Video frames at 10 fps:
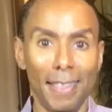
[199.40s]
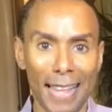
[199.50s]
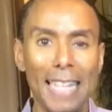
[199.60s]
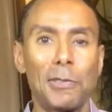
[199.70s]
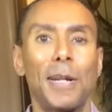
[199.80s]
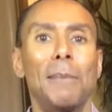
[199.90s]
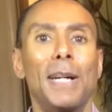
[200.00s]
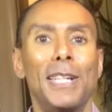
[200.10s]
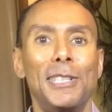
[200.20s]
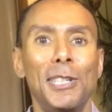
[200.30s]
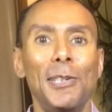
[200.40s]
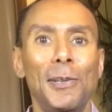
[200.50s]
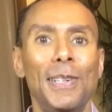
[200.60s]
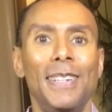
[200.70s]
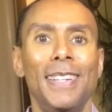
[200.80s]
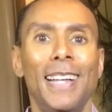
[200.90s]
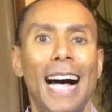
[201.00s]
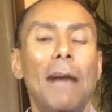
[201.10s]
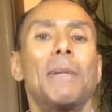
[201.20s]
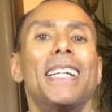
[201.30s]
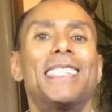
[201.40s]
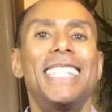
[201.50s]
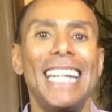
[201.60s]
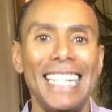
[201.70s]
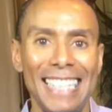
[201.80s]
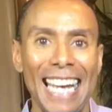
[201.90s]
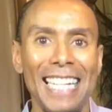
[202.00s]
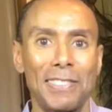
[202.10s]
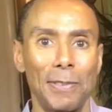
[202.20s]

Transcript: that's what I'm going to do. I'm going to sing and dance for